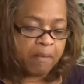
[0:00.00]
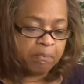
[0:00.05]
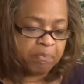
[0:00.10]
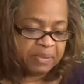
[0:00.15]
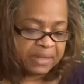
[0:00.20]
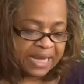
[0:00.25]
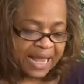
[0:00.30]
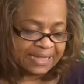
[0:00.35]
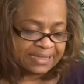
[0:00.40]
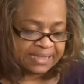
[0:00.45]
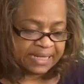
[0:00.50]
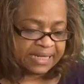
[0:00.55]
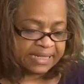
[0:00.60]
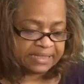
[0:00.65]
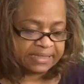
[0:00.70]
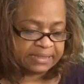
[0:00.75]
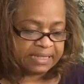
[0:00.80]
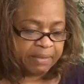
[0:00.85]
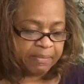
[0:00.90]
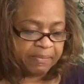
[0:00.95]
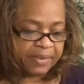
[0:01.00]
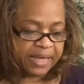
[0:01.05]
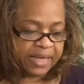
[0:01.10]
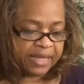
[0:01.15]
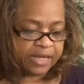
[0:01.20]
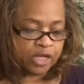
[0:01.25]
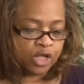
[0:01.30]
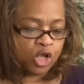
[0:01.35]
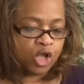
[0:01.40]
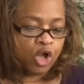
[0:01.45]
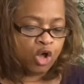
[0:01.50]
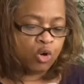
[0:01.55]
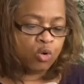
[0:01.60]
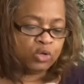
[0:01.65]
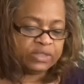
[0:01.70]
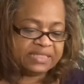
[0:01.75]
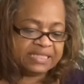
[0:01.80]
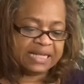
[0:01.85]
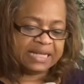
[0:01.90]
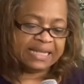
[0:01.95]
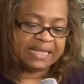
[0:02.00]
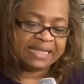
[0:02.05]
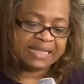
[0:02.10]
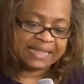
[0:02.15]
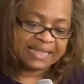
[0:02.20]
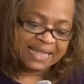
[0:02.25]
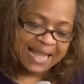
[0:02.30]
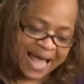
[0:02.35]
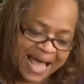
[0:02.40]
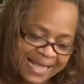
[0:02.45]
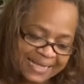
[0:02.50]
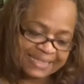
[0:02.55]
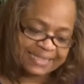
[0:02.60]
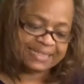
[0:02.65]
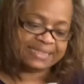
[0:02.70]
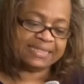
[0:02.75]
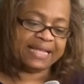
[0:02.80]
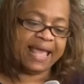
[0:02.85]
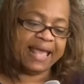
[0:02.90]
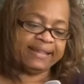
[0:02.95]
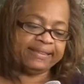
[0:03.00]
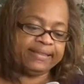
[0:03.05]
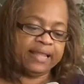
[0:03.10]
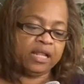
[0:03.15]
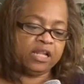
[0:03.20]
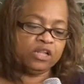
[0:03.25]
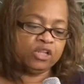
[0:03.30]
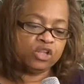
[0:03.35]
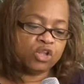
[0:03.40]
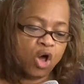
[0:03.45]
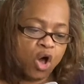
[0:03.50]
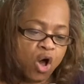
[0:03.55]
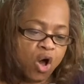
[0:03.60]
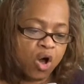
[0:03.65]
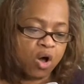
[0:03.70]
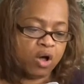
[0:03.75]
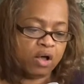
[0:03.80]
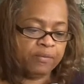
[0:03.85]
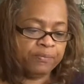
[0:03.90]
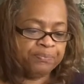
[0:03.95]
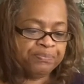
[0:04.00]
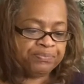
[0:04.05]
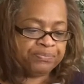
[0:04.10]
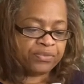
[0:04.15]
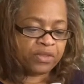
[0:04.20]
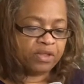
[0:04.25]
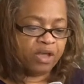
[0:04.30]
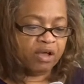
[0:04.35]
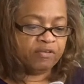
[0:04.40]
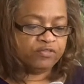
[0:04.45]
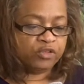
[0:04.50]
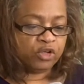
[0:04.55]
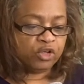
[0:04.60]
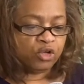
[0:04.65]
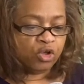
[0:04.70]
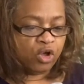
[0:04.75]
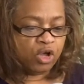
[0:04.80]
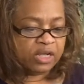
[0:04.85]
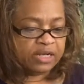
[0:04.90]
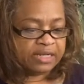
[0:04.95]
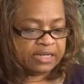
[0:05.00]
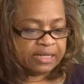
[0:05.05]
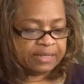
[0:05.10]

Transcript: Blessed is the man who delights in the law of the Lord